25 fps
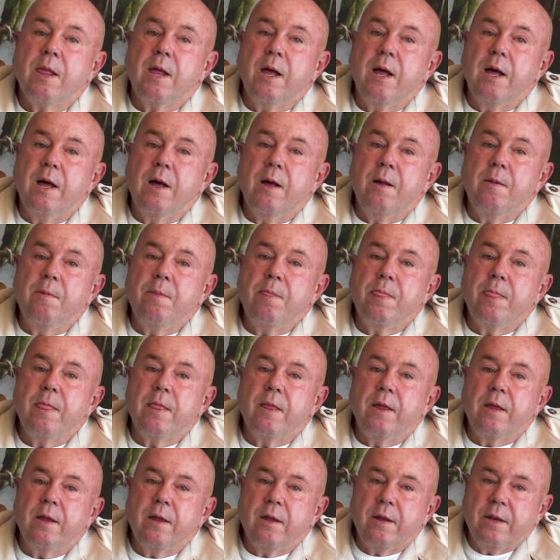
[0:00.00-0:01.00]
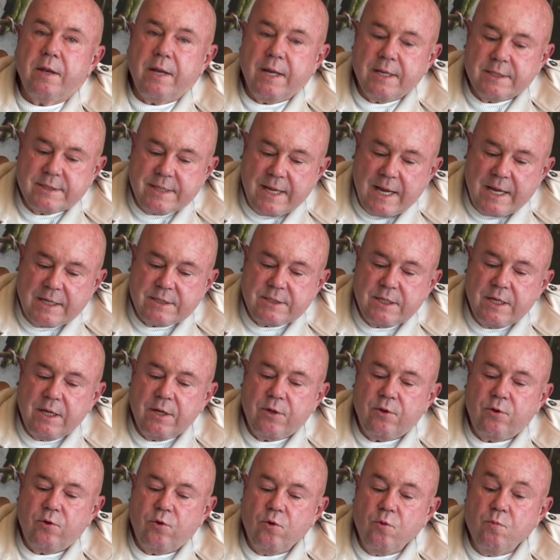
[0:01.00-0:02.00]
there's actually
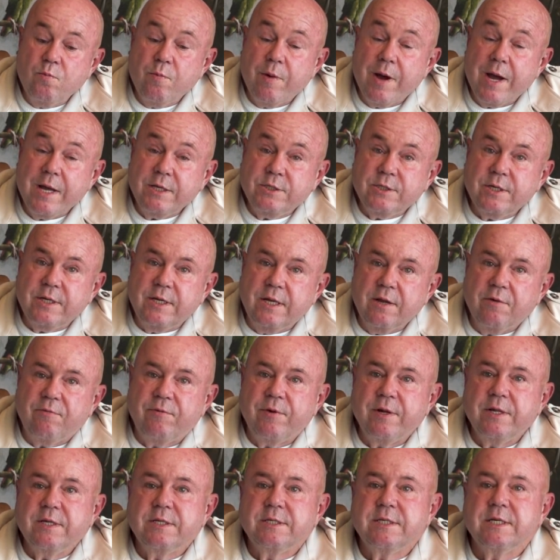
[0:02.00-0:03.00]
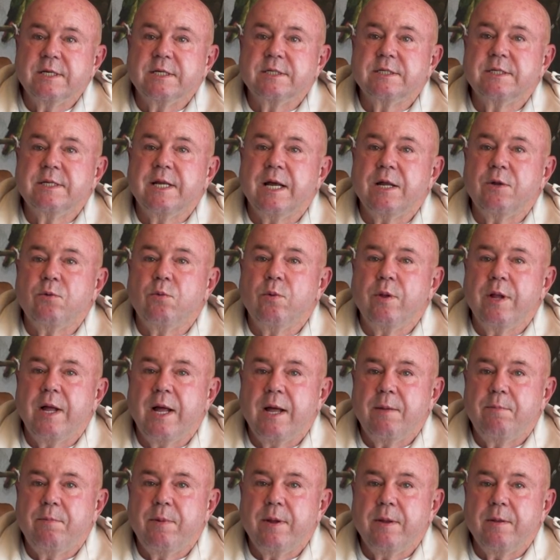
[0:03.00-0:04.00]
two major differences that will
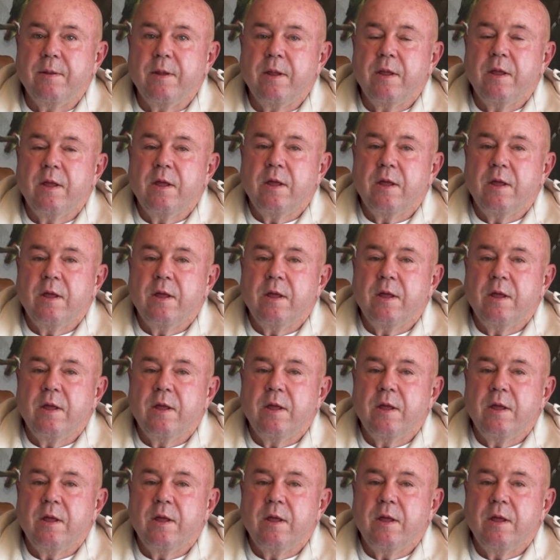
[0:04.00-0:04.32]
happen.